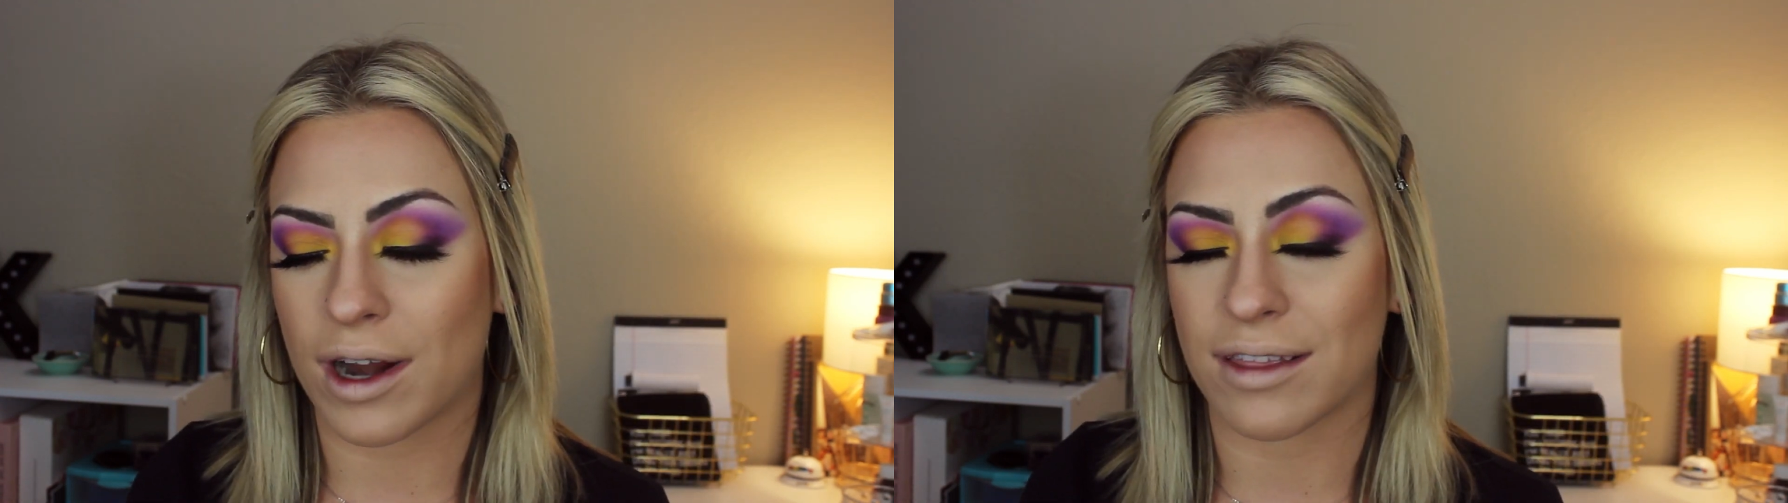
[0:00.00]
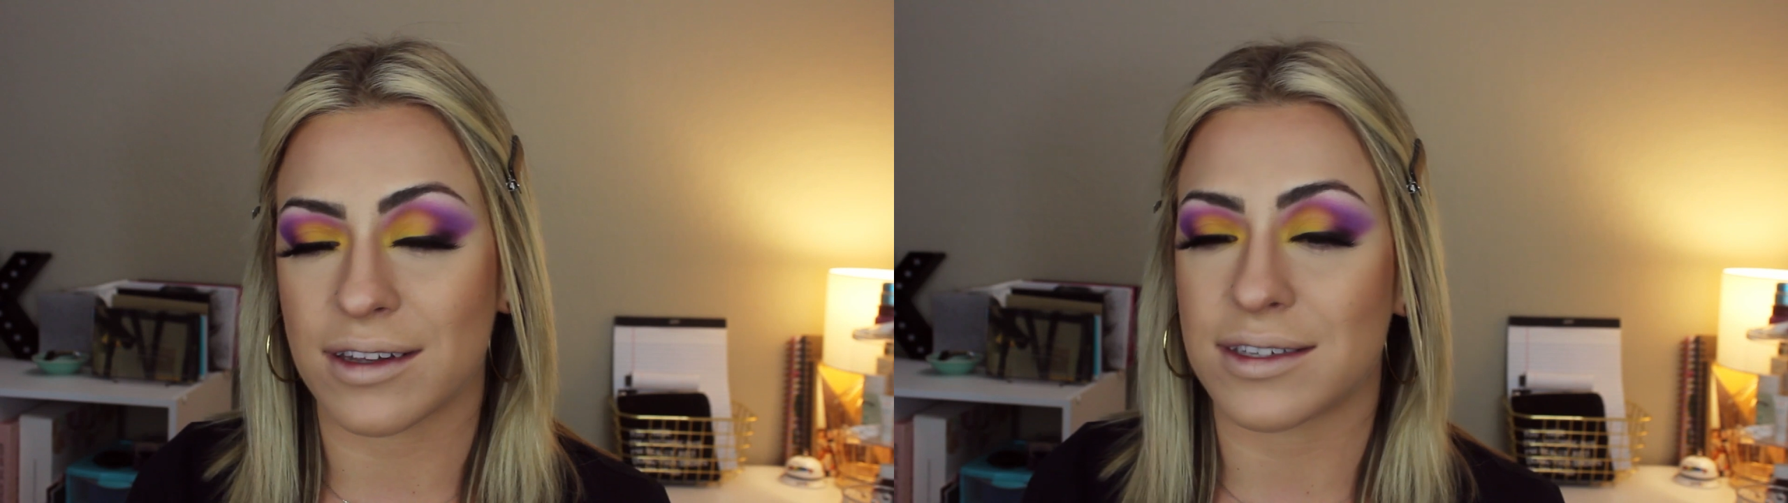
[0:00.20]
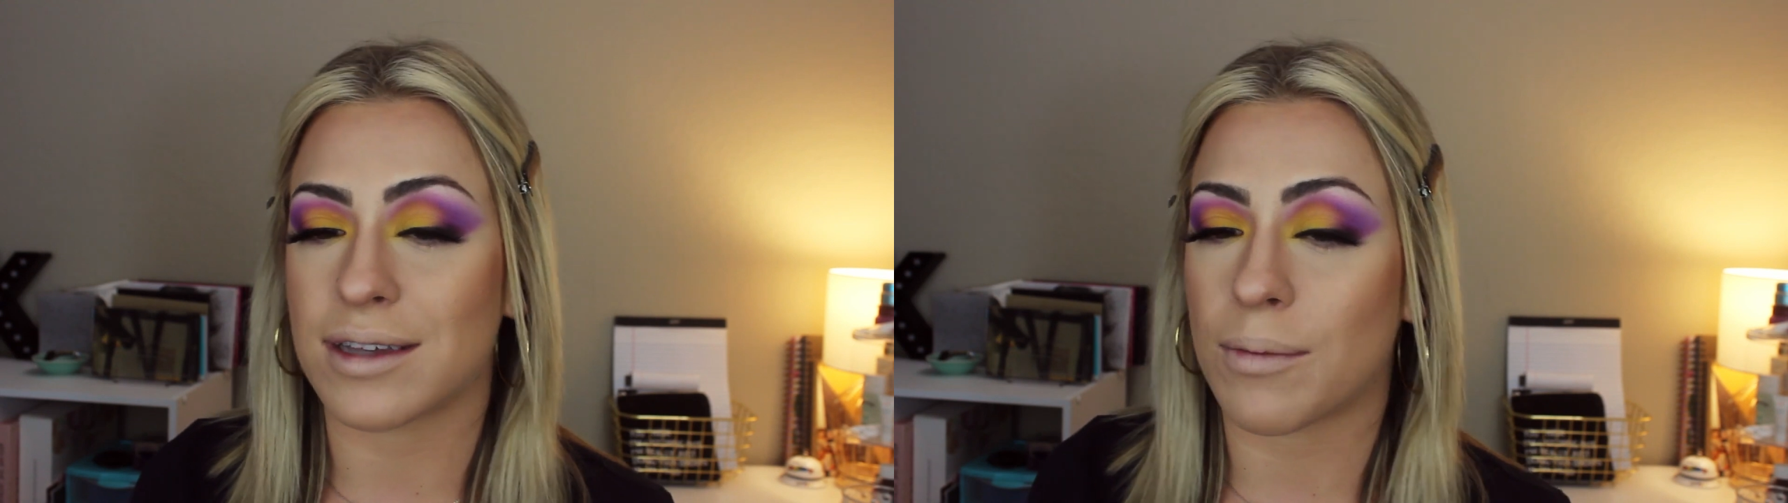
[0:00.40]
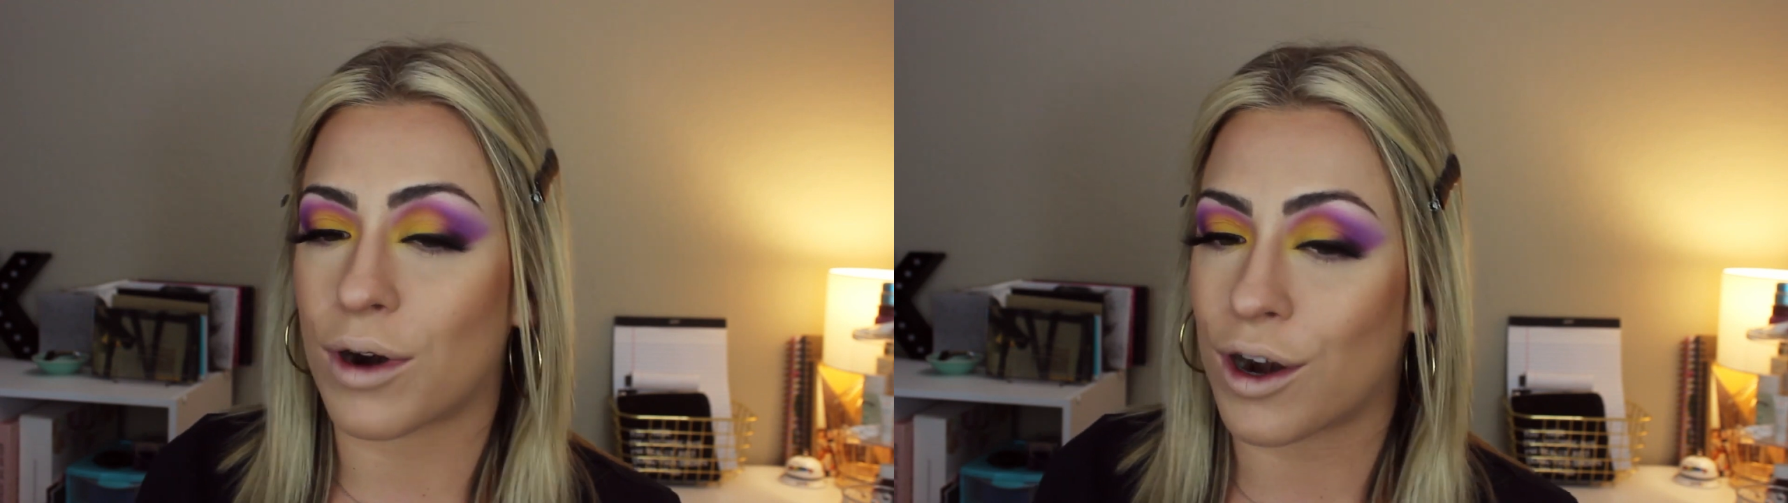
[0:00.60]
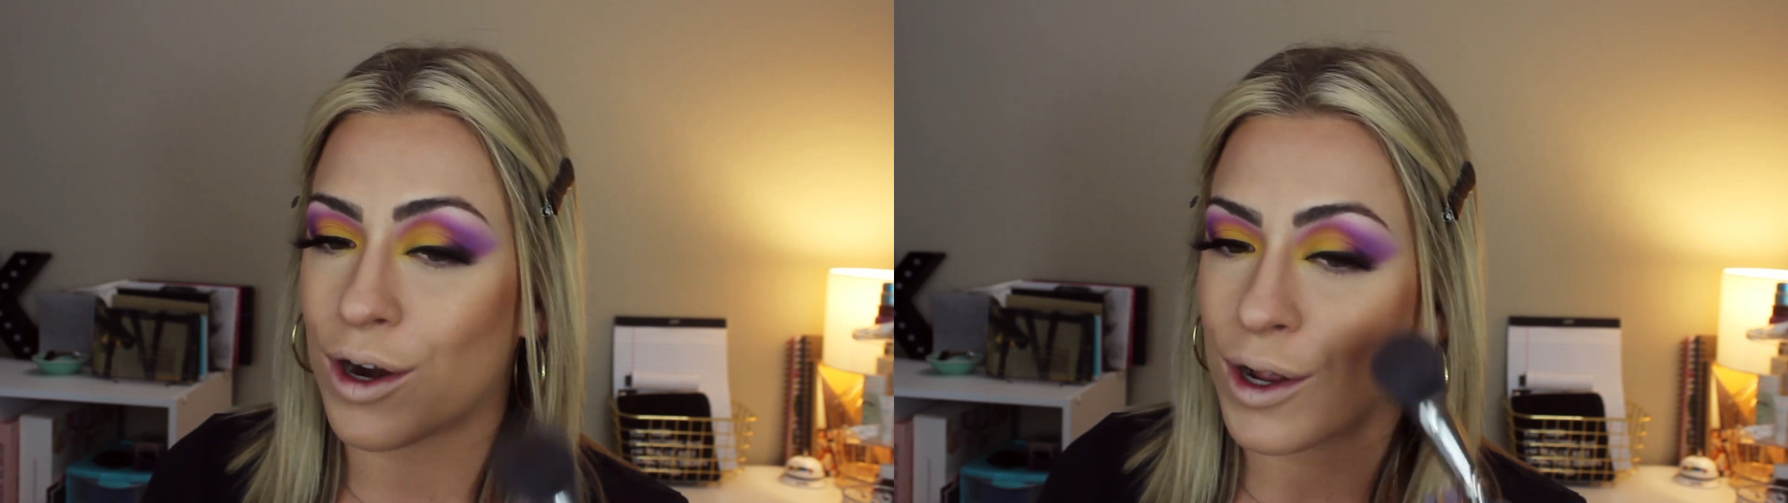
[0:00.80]
in the
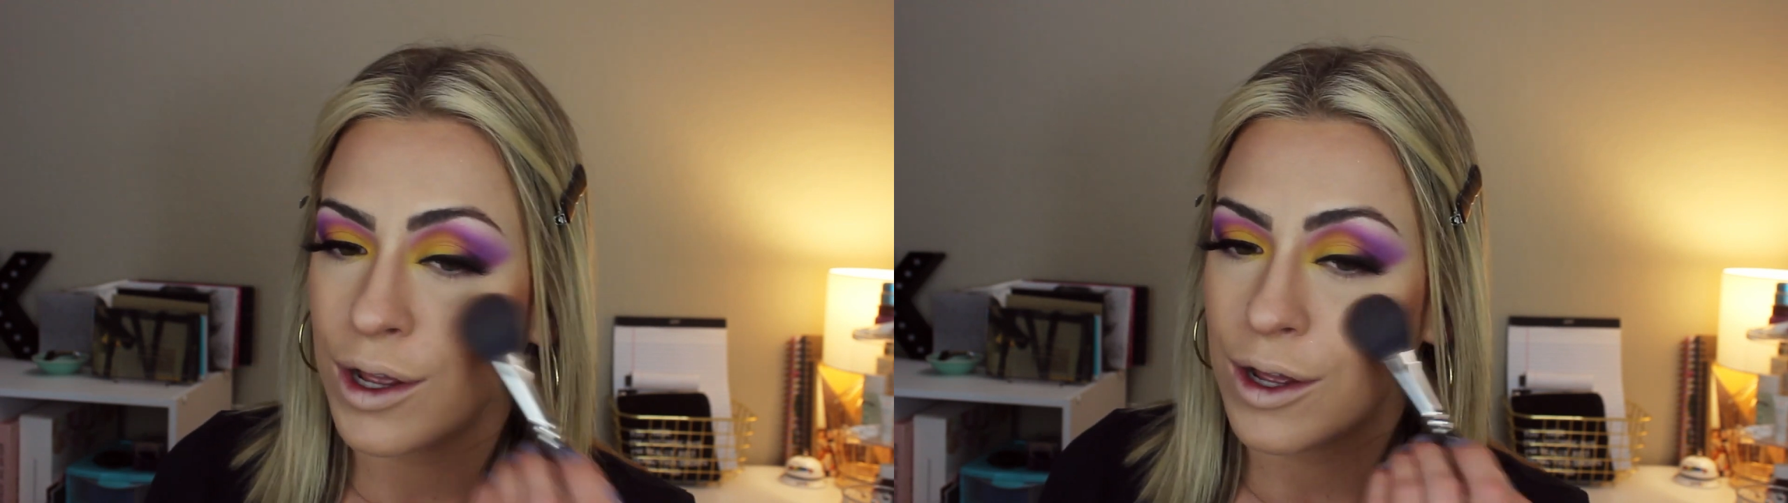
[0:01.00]
summer